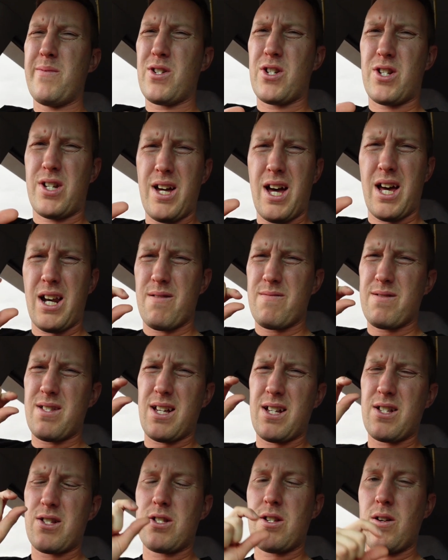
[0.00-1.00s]
much done. It was
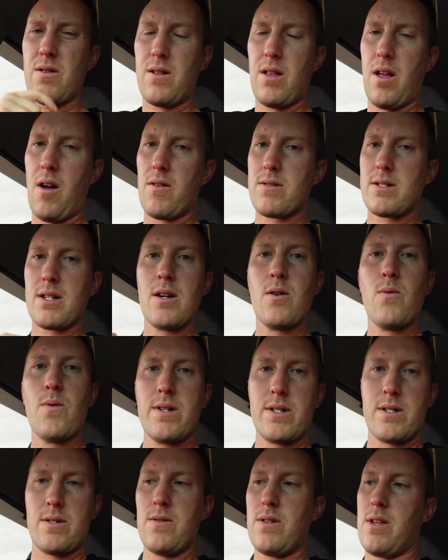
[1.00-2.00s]
like so close. I
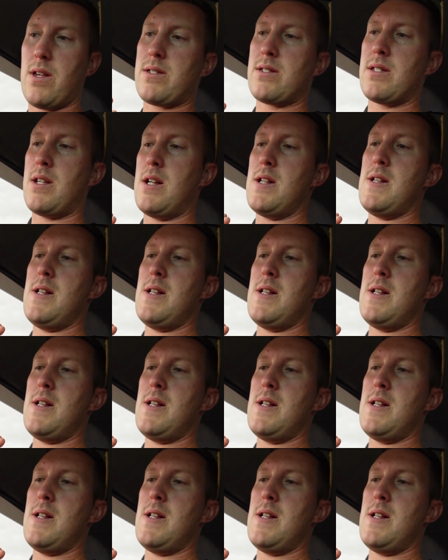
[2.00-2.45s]
always do this.